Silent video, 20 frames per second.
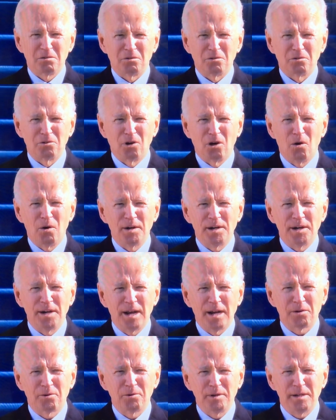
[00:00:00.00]
growing
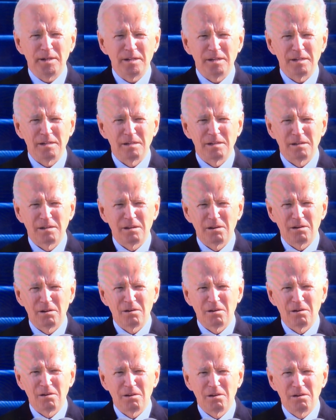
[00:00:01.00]
inequity,
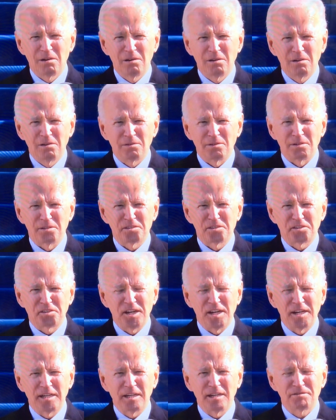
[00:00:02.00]
the
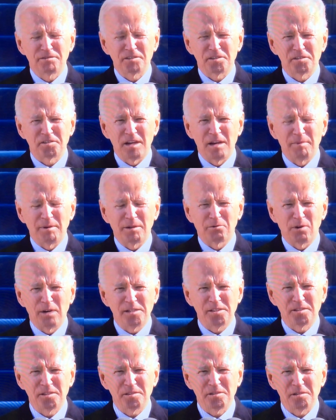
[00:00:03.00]
sting of systemic
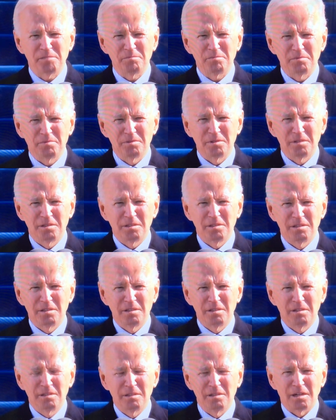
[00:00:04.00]
racism,
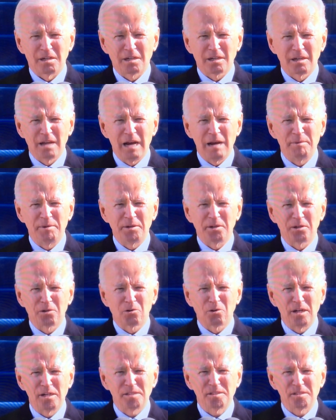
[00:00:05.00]
a climate in
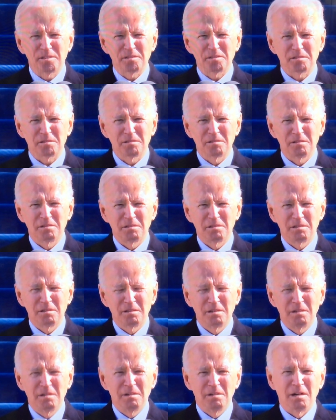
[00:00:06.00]
crisis,
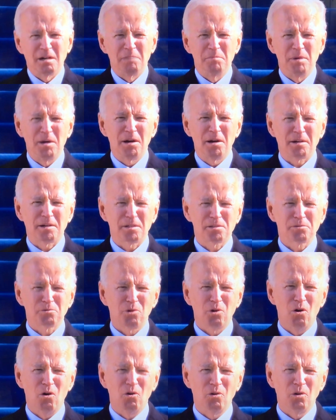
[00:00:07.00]
America's
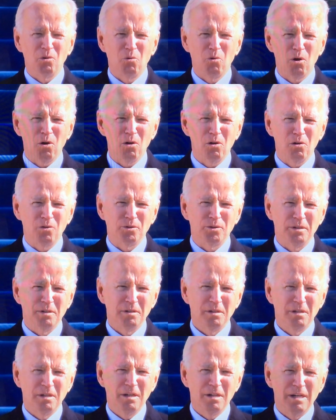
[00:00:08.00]
role in the world.
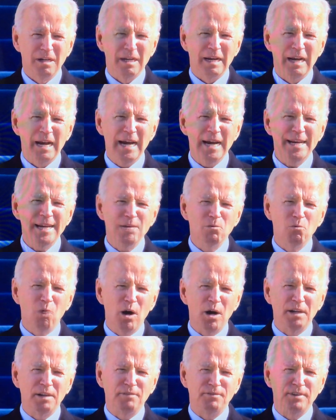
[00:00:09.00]
Any
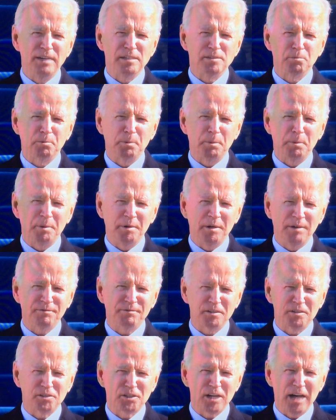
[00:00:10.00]
one of these would be enough
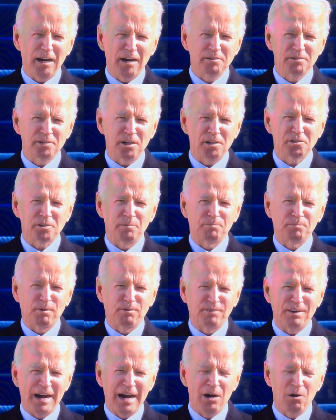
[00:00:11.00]
to challenge us in
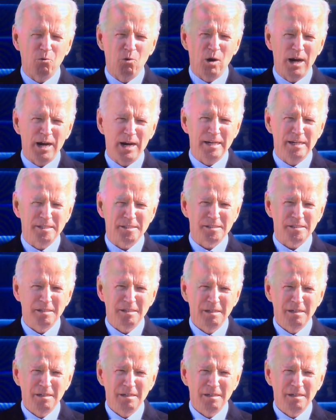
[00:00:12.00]
profound ways.